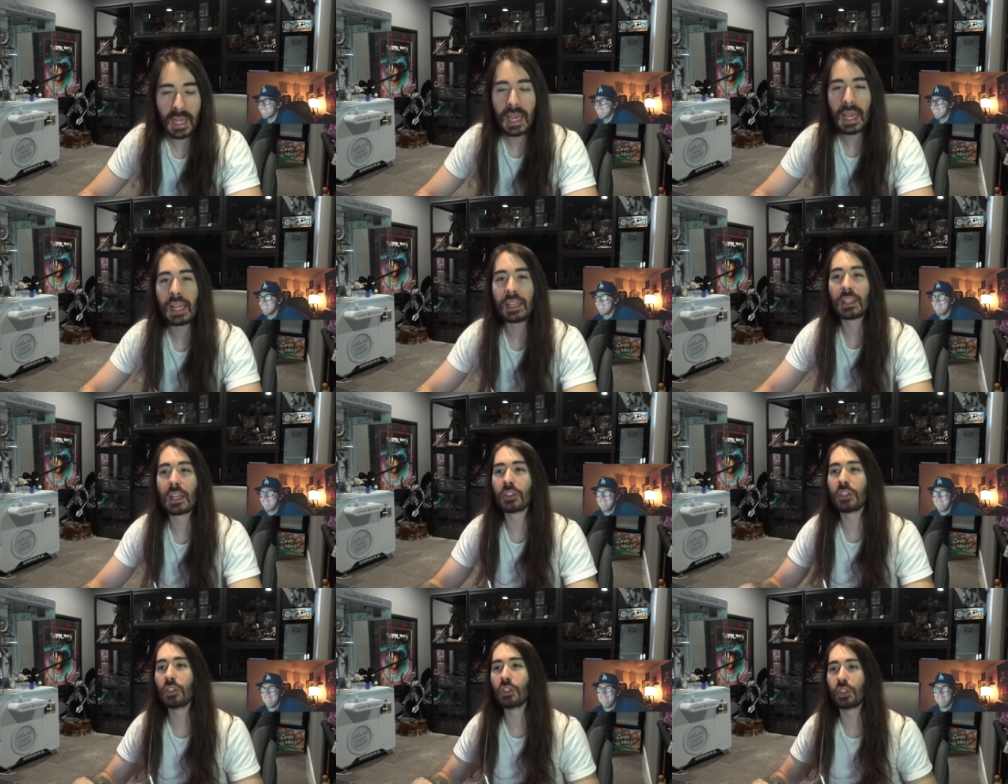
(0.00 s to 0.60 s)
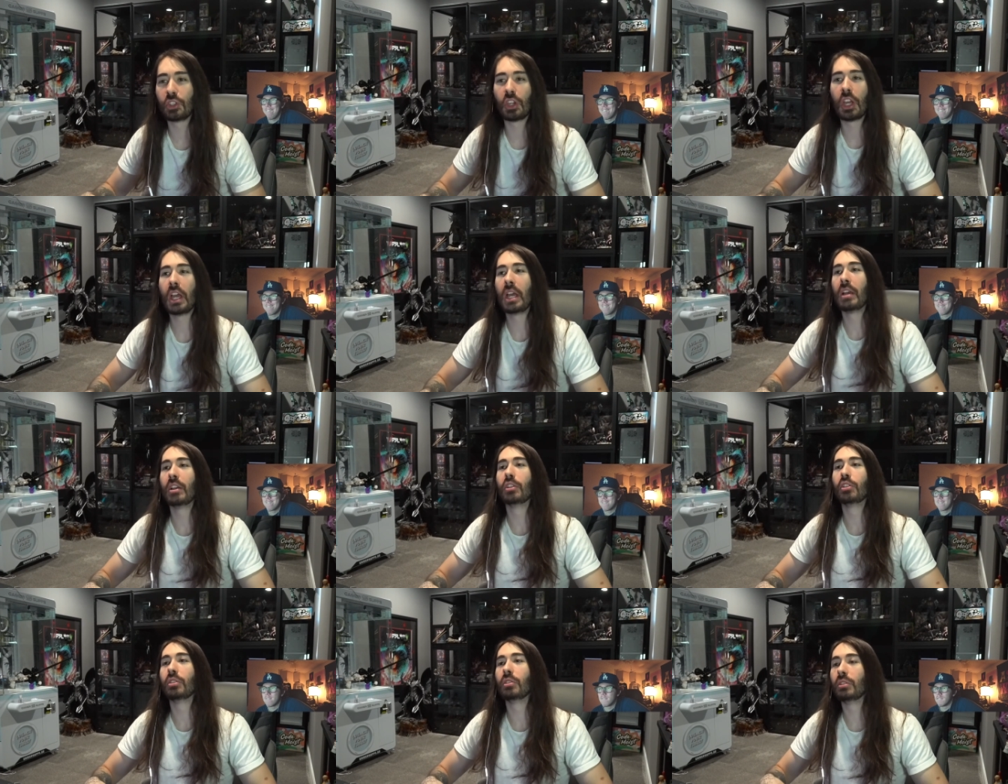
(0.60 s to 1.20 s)
It doesn't just
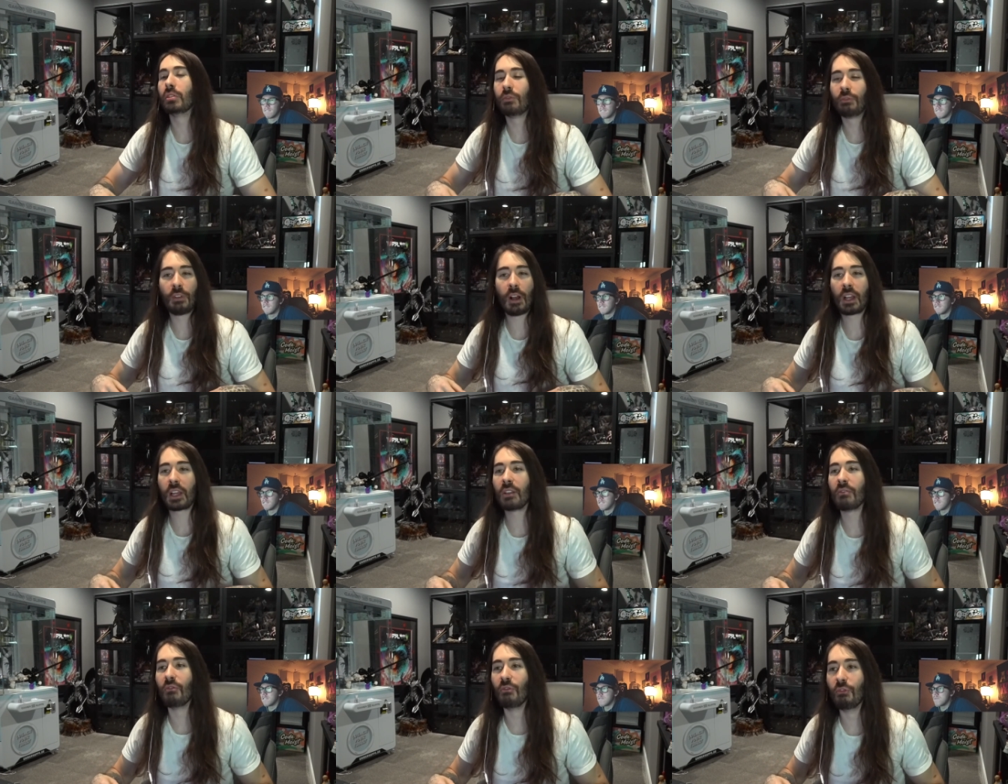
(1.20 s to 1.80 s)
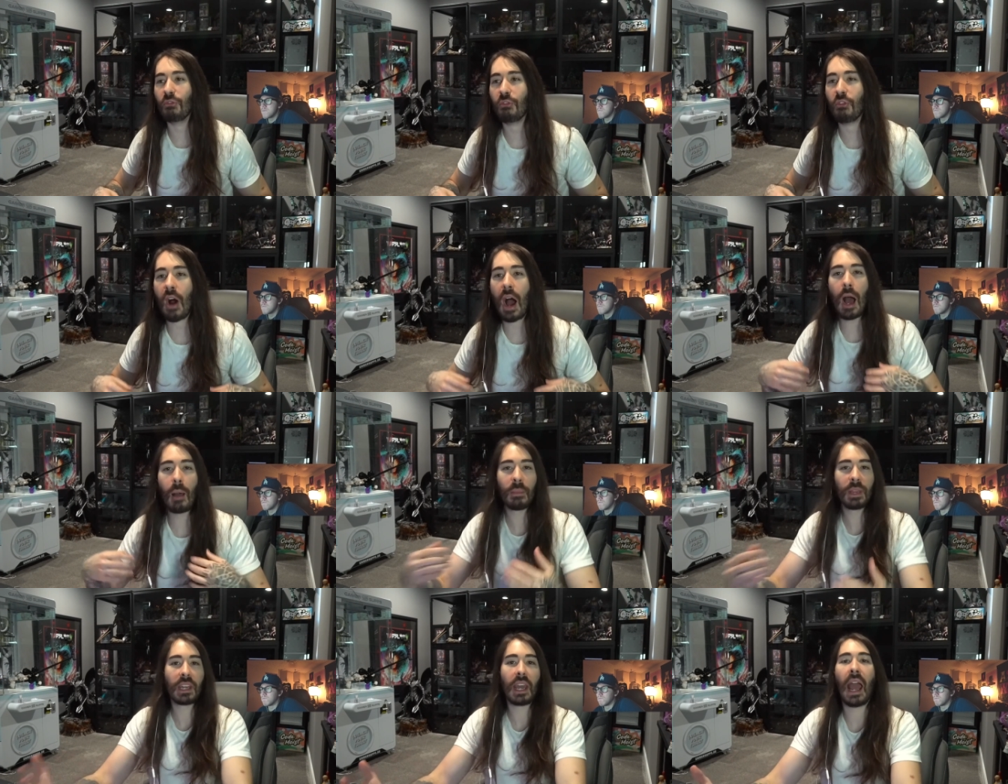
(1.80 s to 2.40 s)
fucking
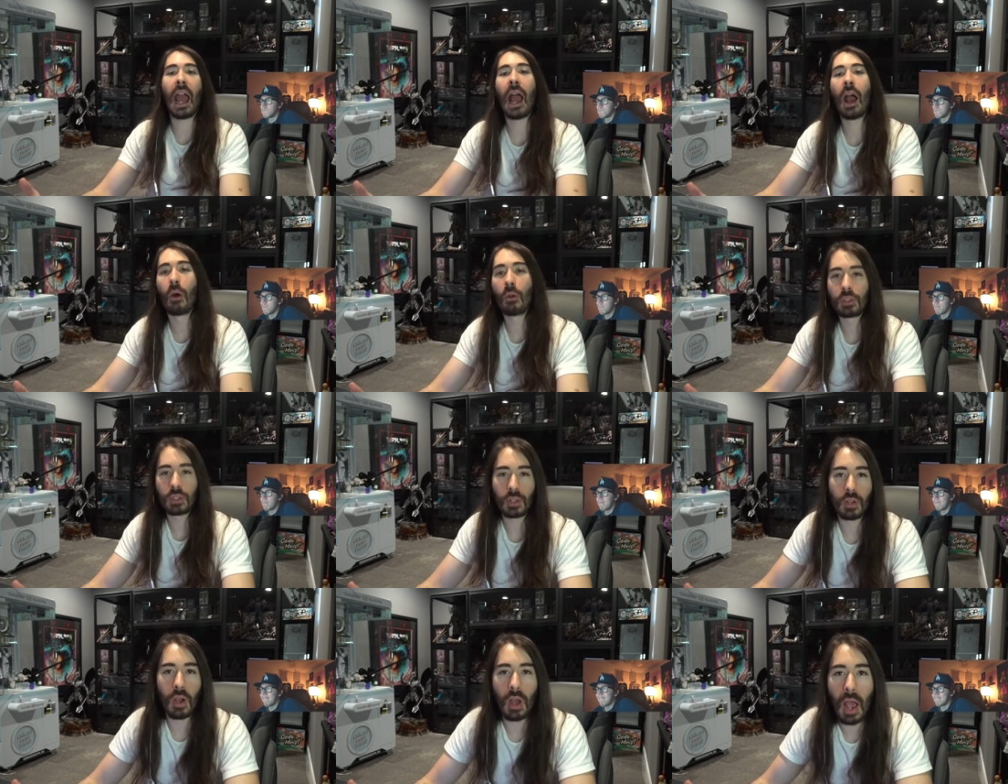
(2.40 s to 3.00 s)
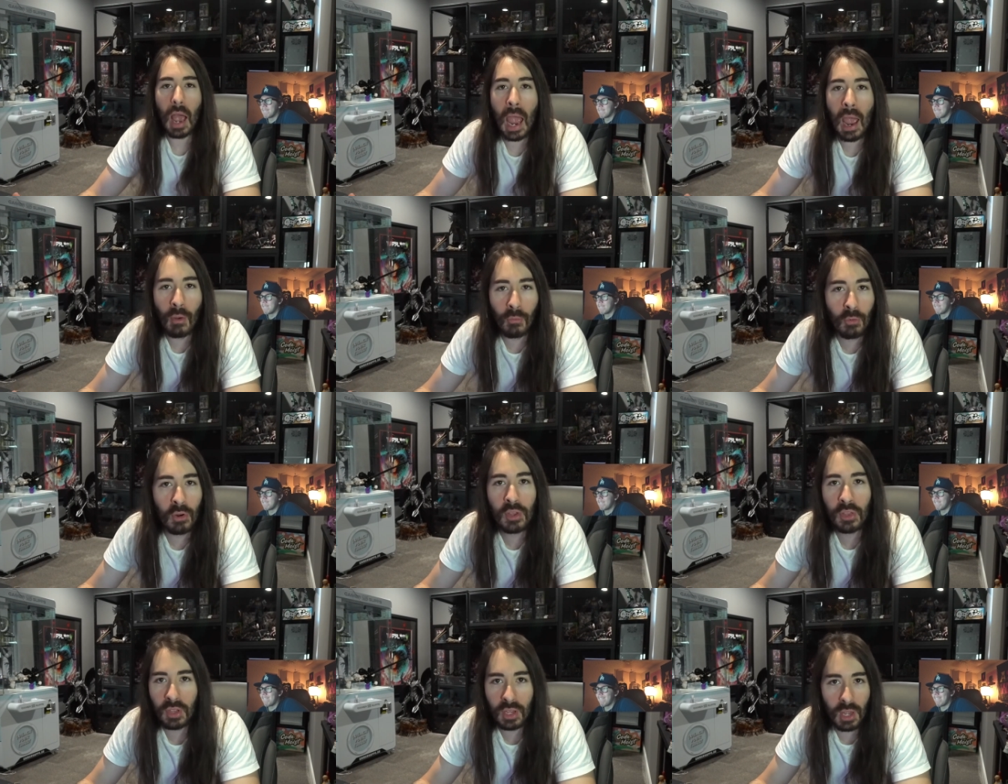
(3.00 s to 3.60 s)
vomit out
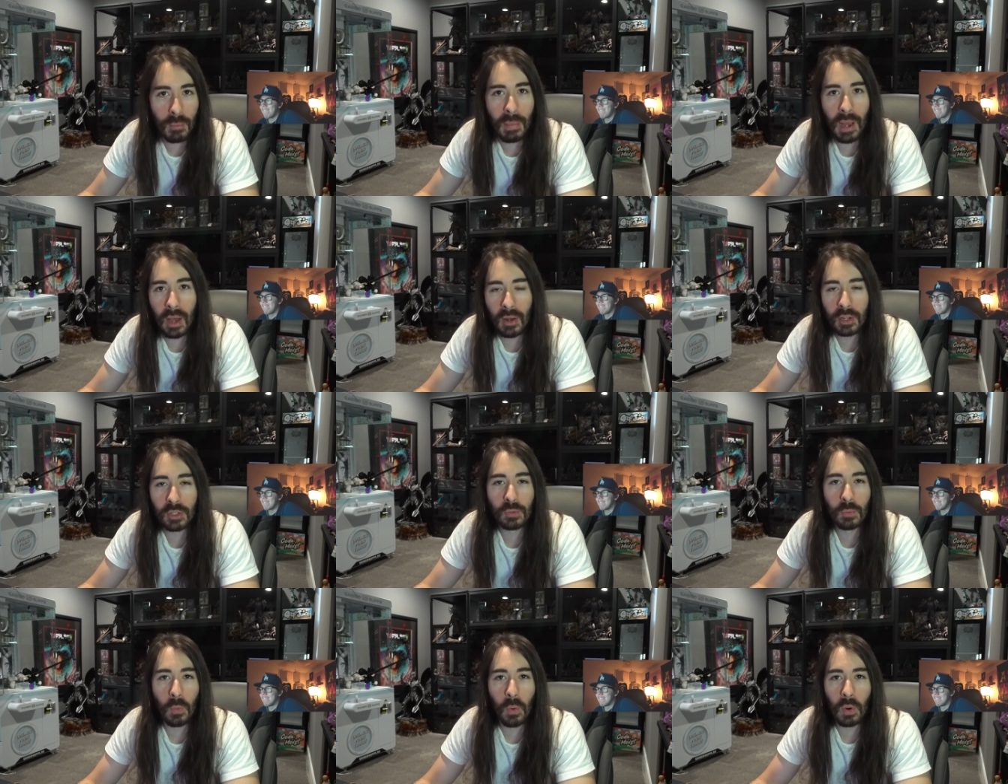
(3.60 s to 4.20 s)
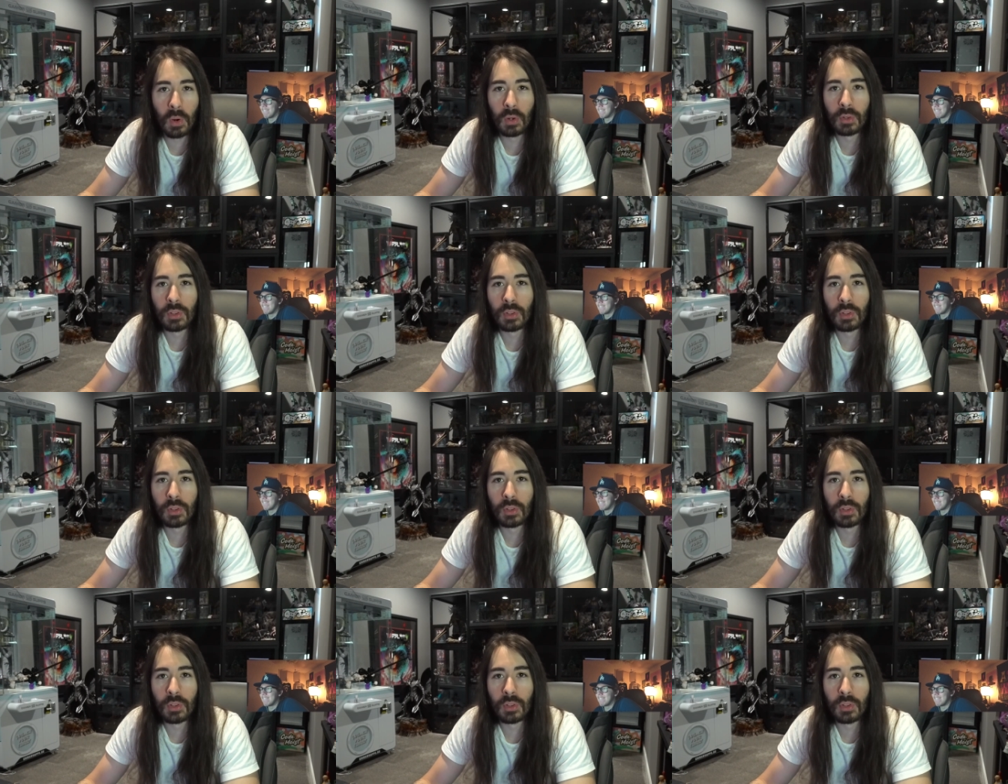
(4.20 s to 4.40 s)
everything about its world